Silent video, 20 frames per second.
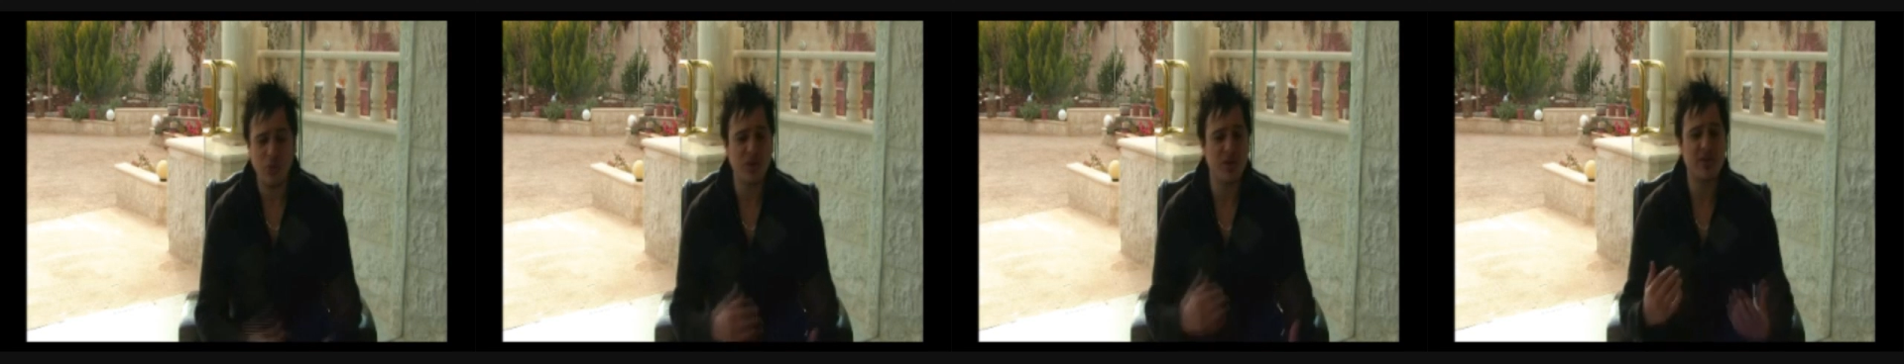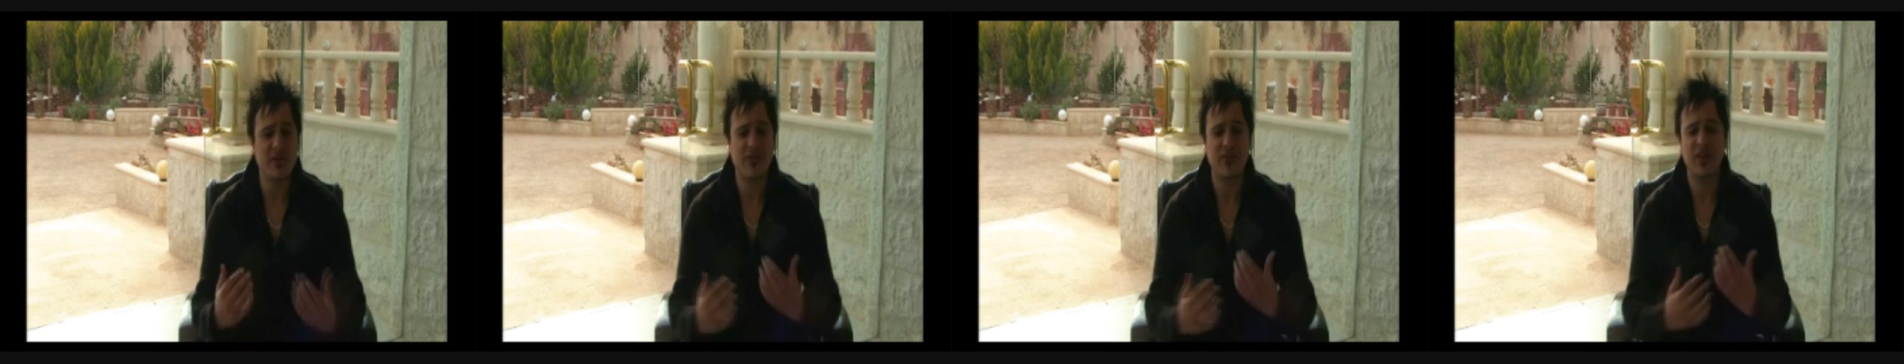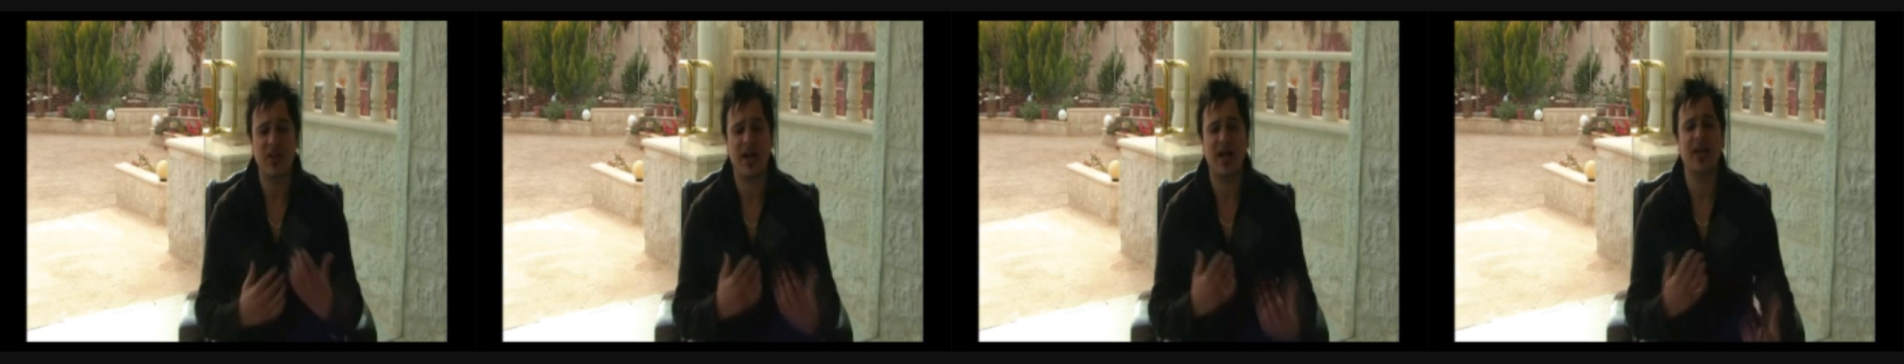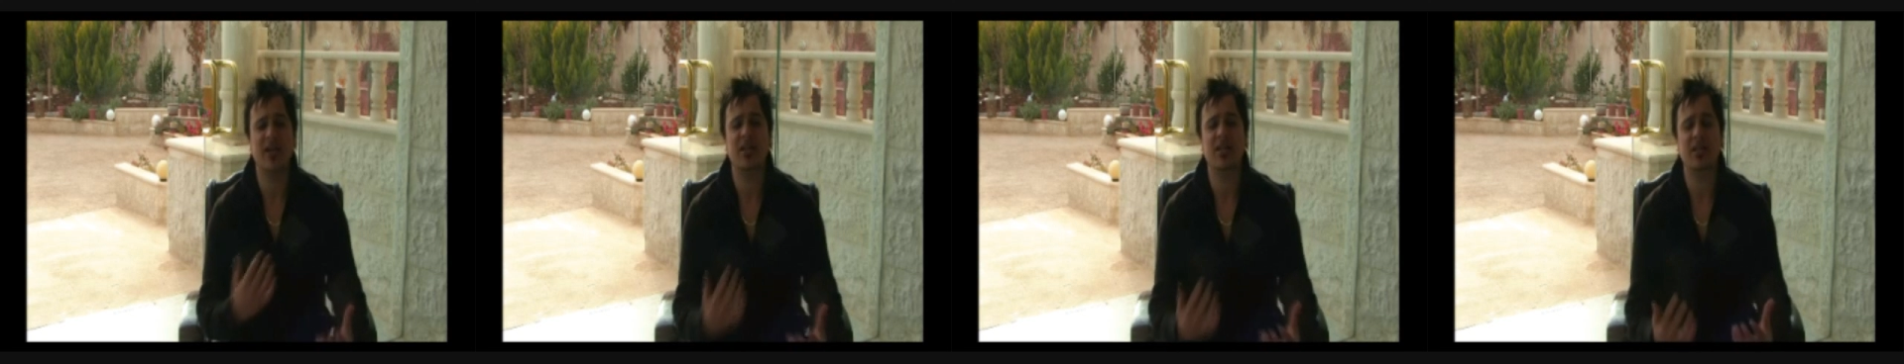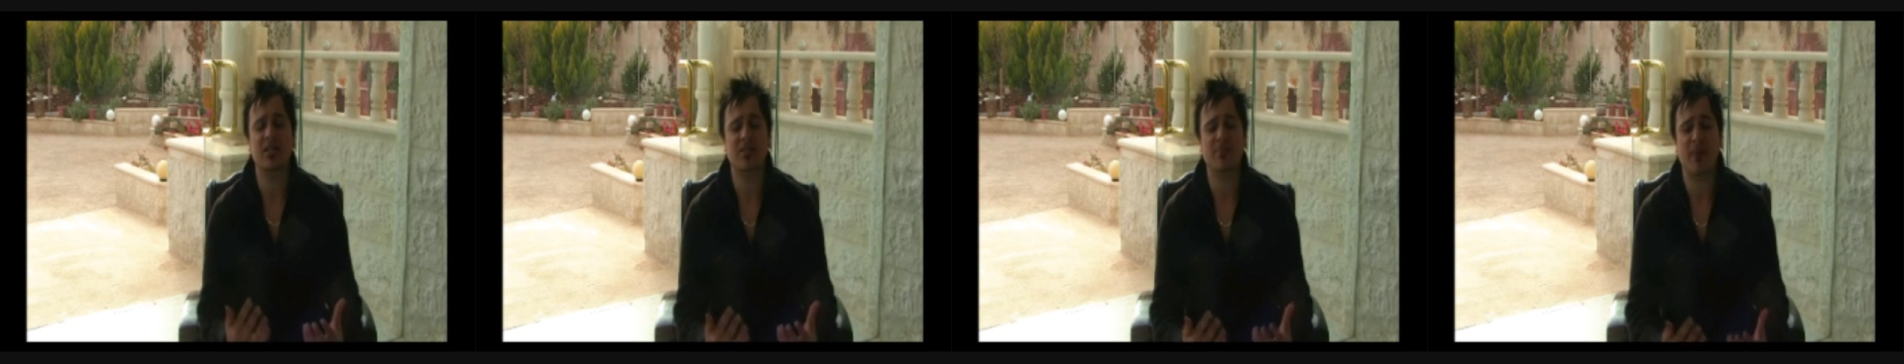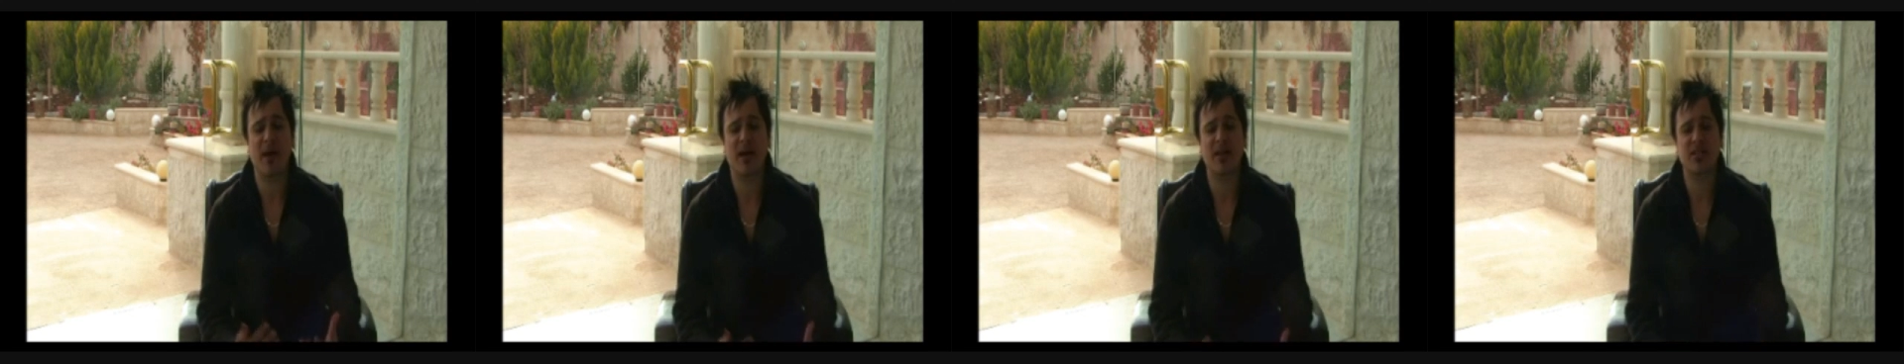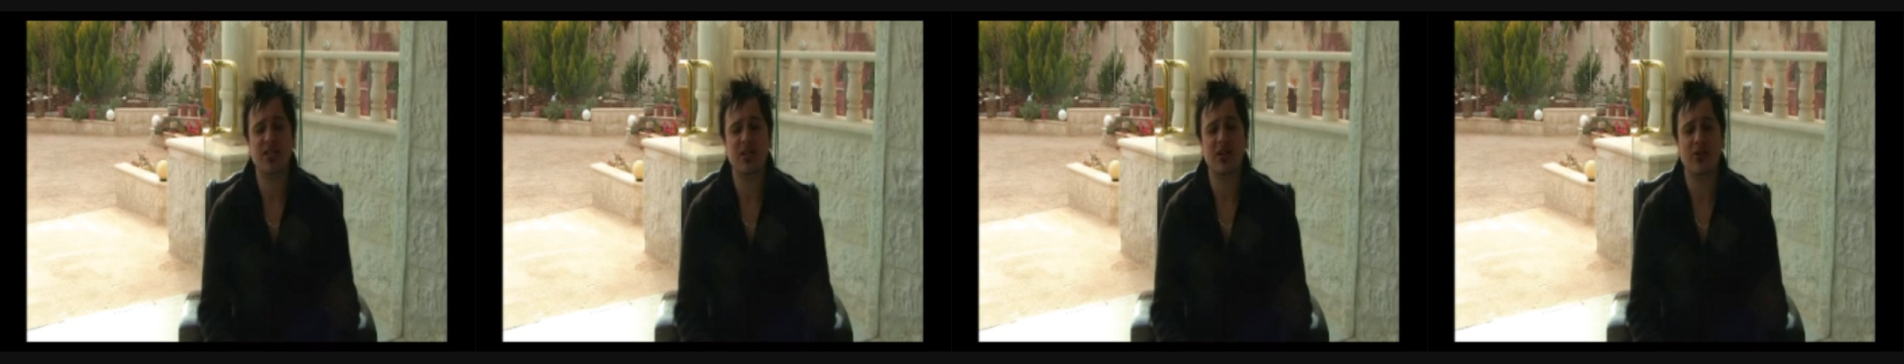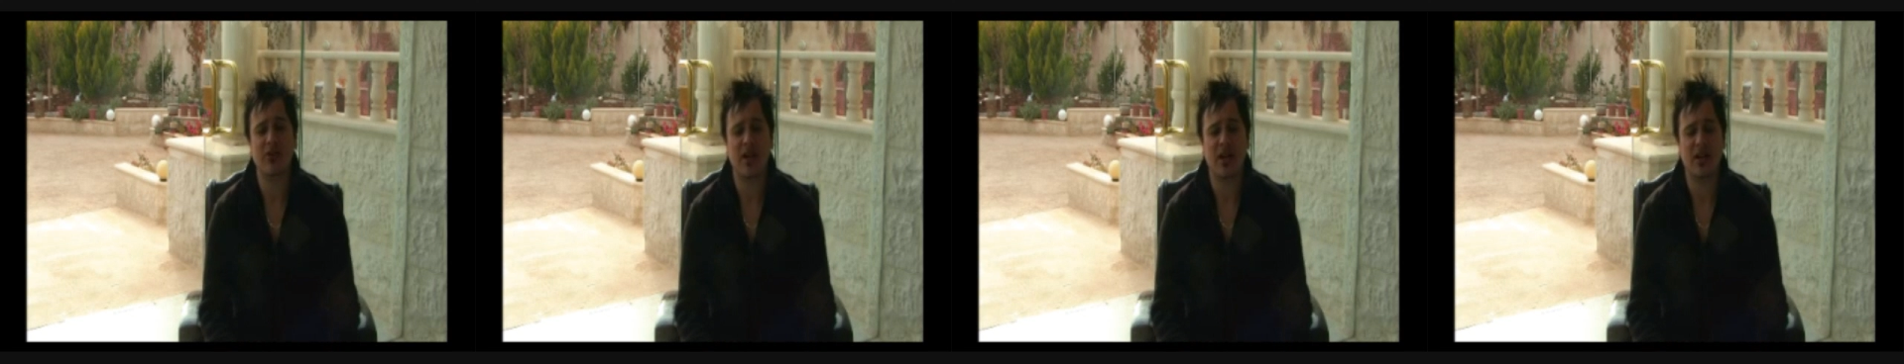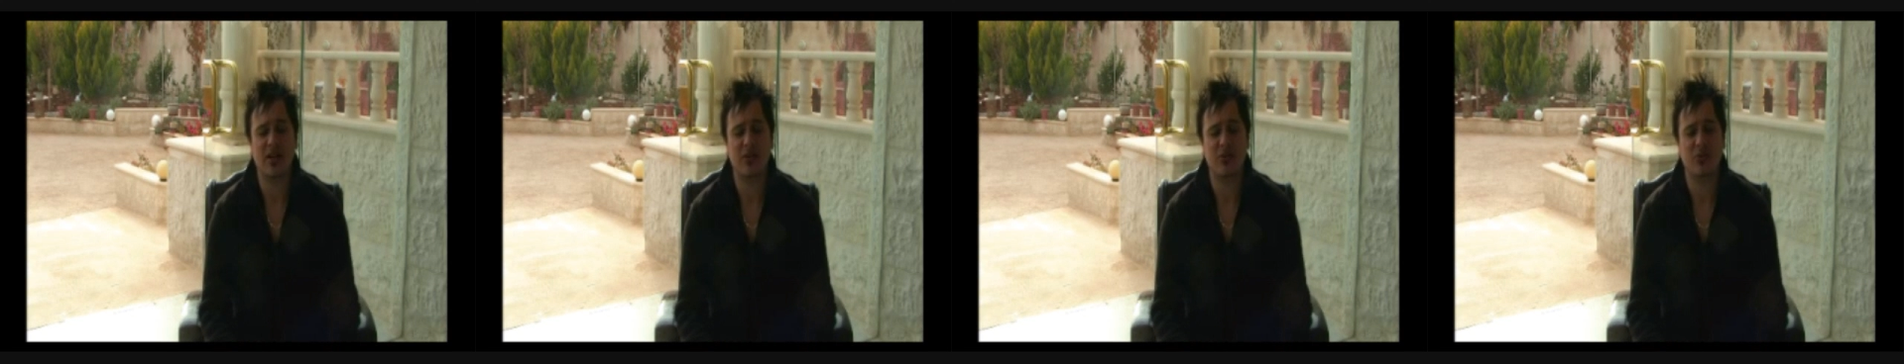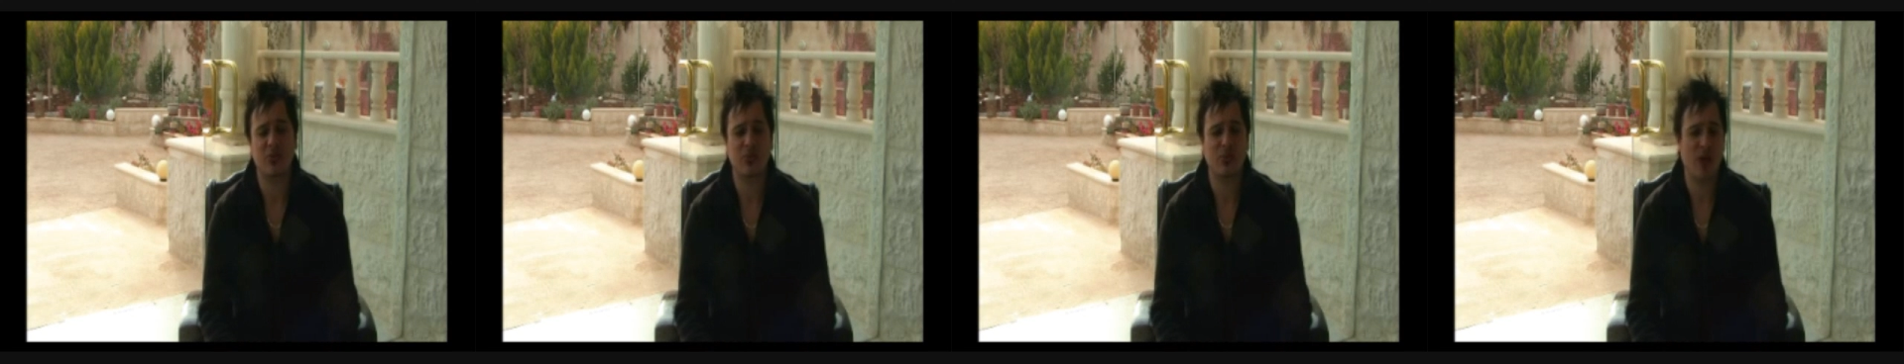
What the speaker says: the different ideas bouncing around,